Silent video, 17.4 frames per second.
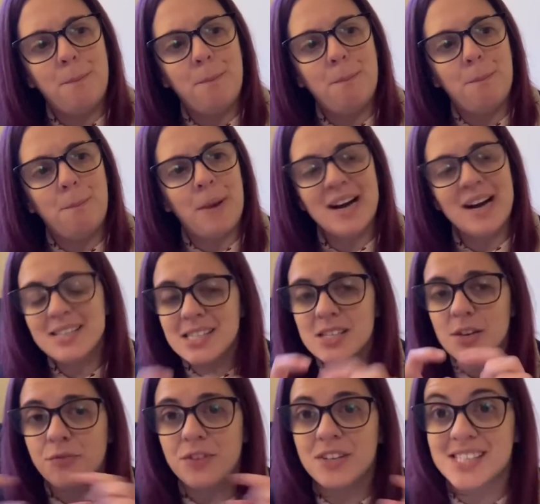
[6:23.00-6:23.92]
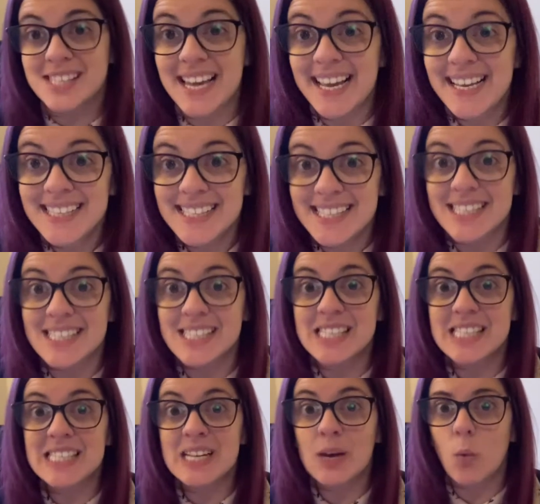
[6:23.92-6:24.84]
parts of the
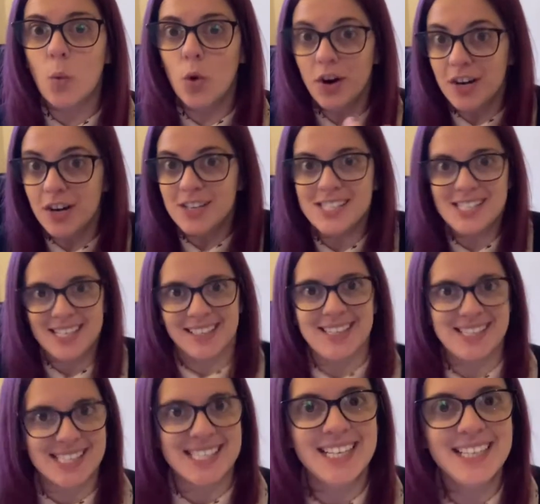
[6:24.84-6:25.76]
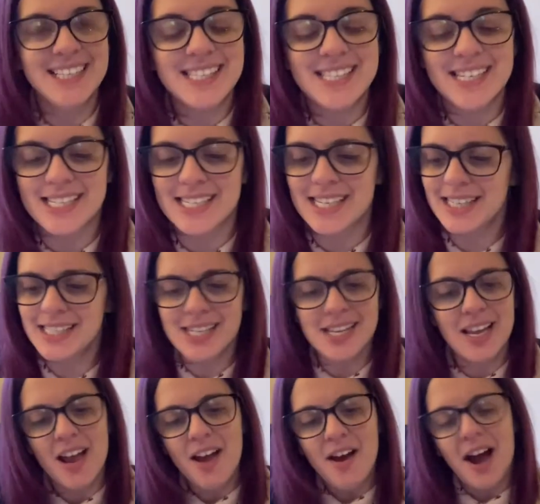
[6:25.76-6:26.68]
sentence, words in the sentence? I said,
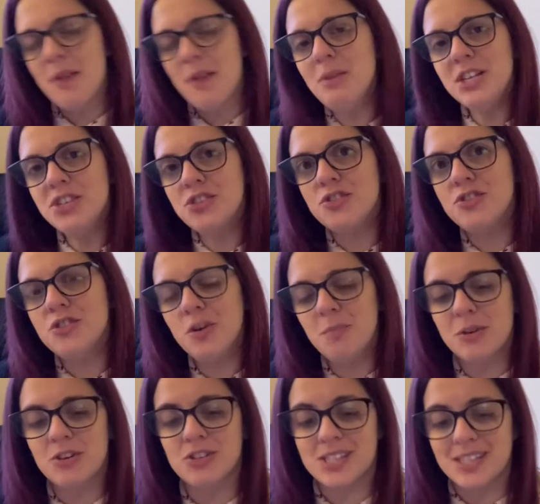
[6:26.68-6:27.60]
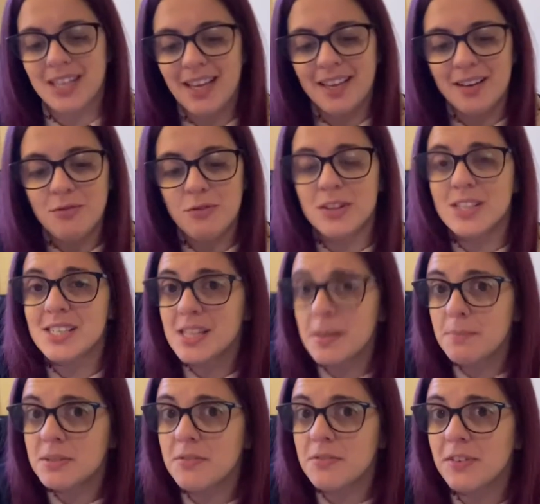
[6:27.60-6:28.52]
I really don't know, because then for these
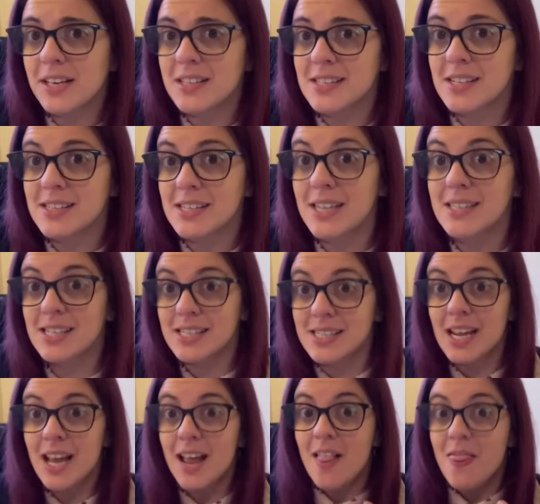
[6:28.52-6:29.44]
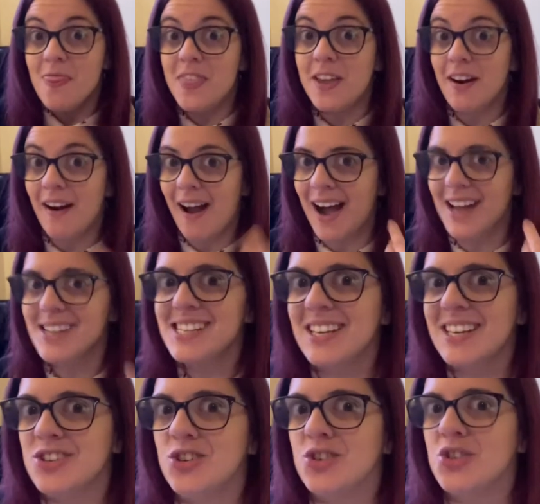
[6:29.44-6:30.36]
types of exercises, they're
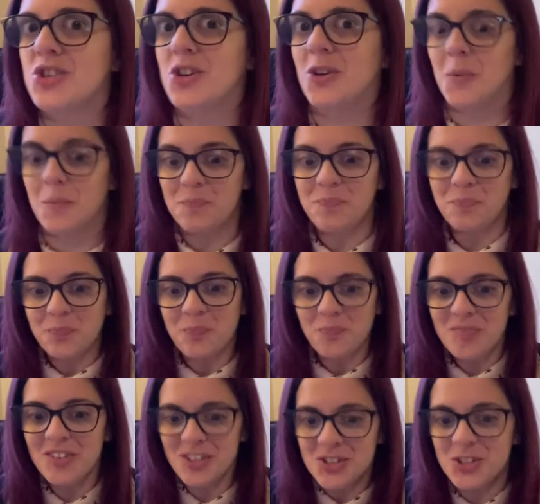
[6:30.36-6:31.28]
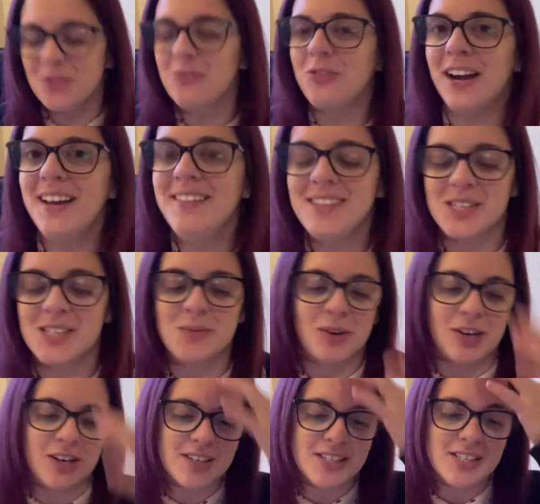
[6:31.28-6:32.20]
asking you to find these
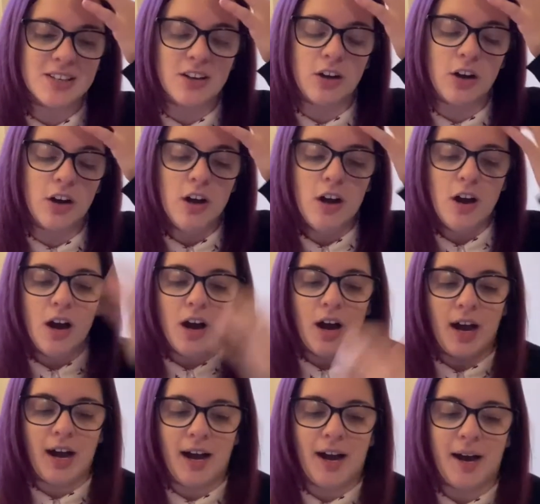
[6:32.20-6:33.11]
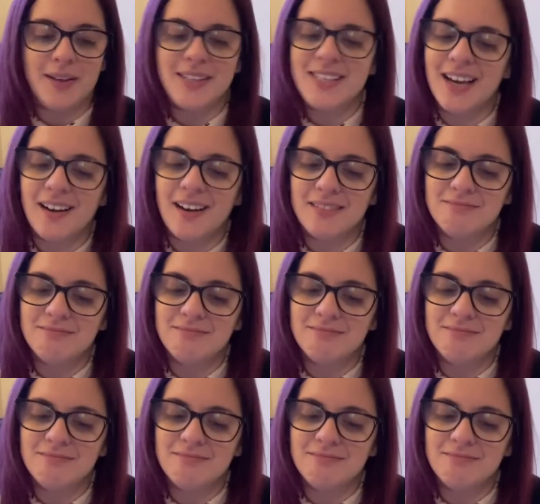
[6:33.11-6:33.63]
words. So yeah,